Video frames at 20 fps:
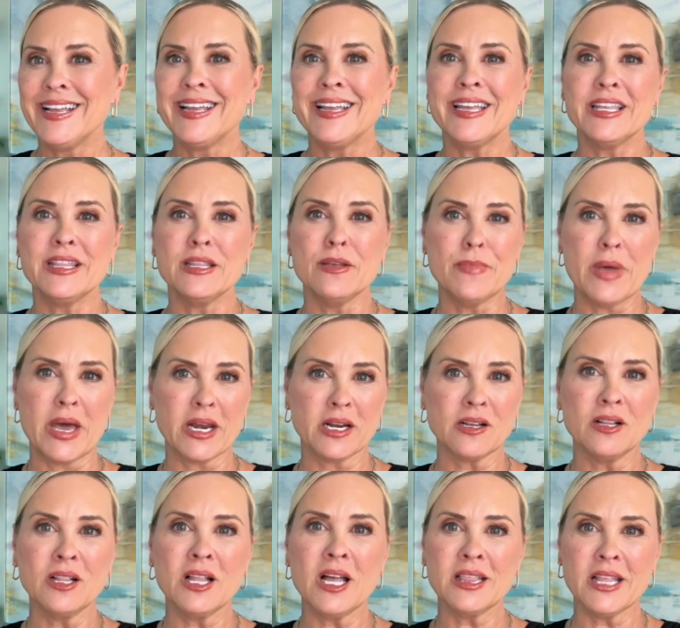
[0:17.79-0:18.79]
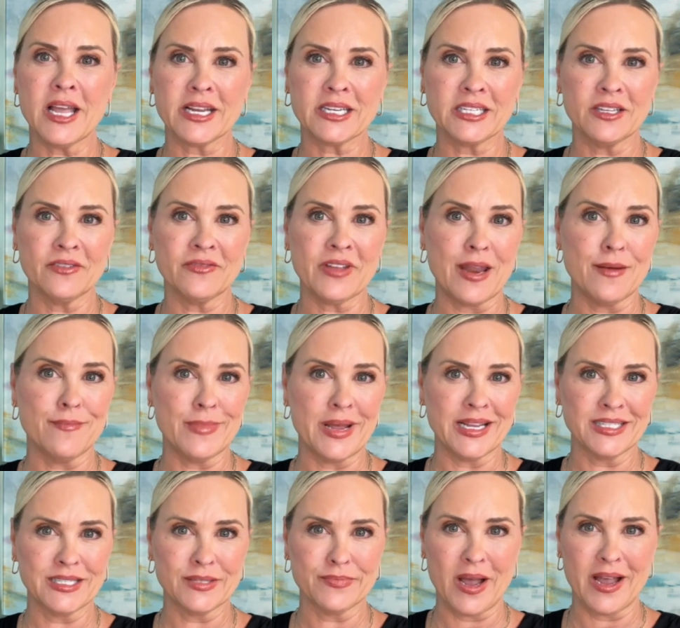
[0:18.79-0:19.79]
in the medical elective and
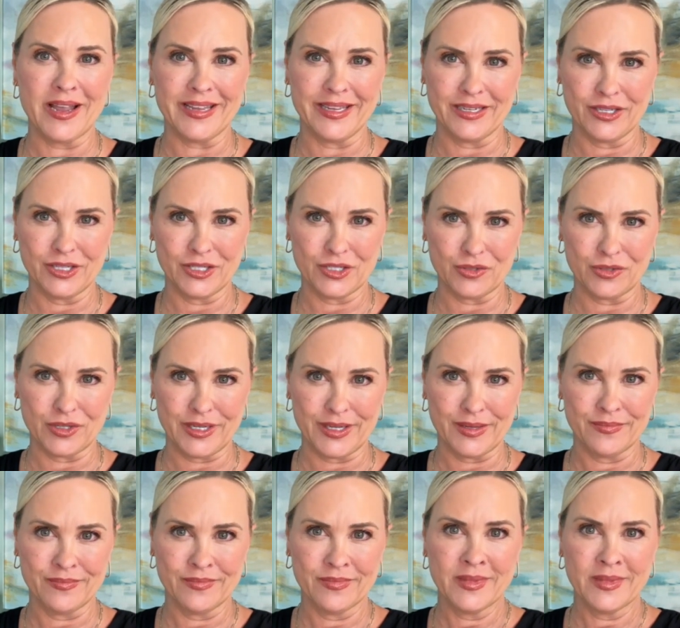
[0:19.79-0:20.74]
med spa industry,